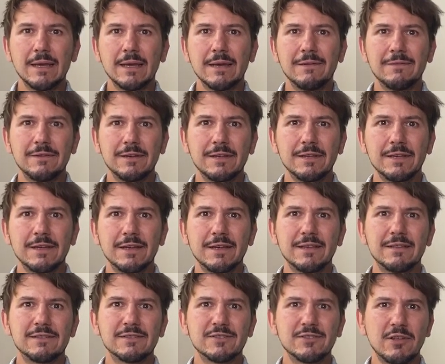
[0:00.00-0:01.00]
Further,
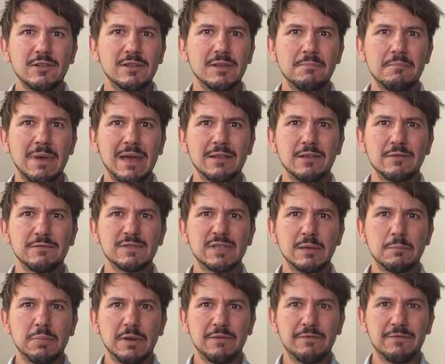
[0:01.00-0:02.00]
it is not a matter of
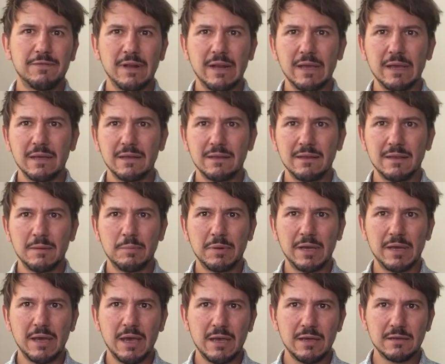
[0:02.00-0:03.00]
simply filling in an
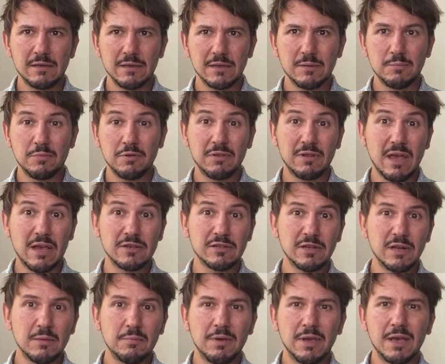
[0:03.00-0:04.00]
application,
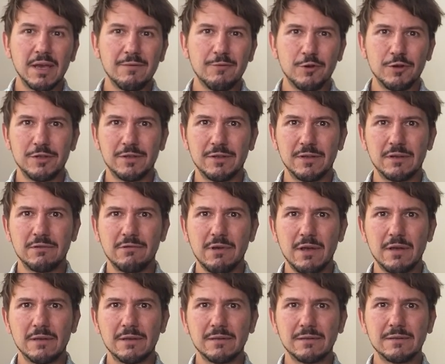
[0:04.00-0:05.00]
potentially being awarded a
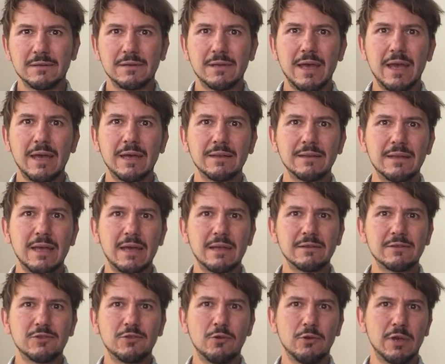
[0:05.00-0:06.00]
grant, and
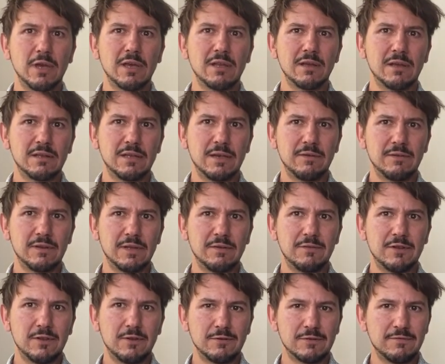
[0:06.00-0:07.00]
then doing an activity
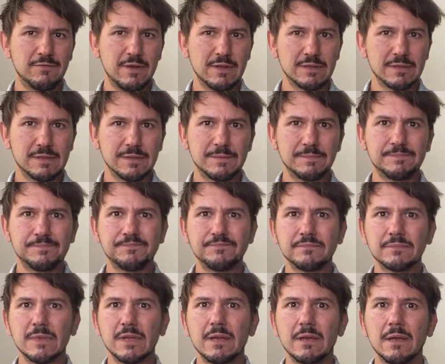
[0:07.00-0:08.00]
with those funds.
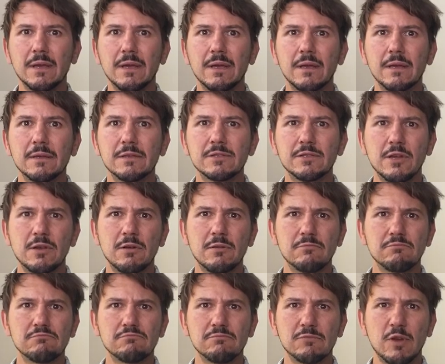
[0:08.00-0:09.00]

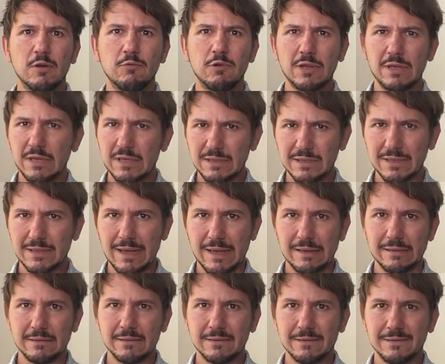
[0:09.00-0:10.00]
So, what is it
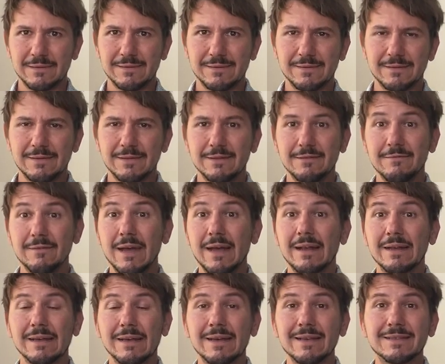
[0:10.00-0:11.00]
then?
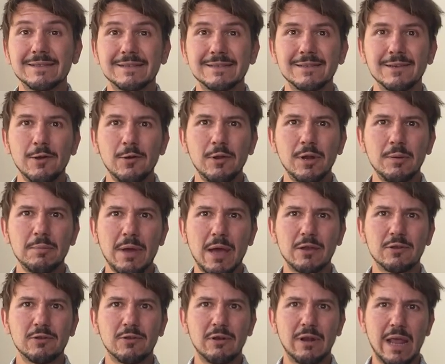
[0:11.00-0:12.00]
Well, it's all
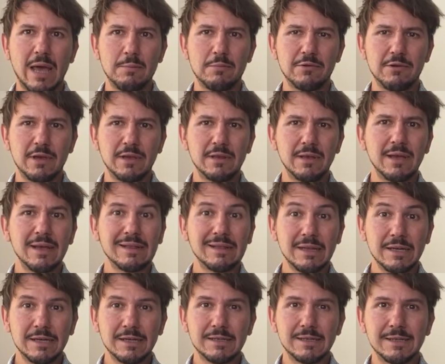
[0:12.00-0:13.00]
about collaborating and
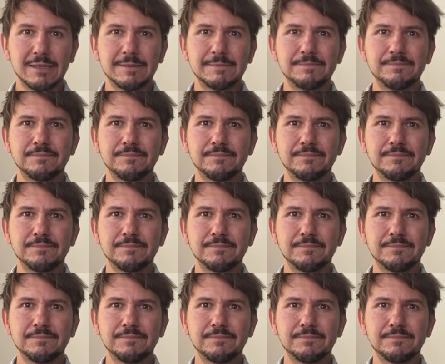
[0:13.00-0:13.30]
learning.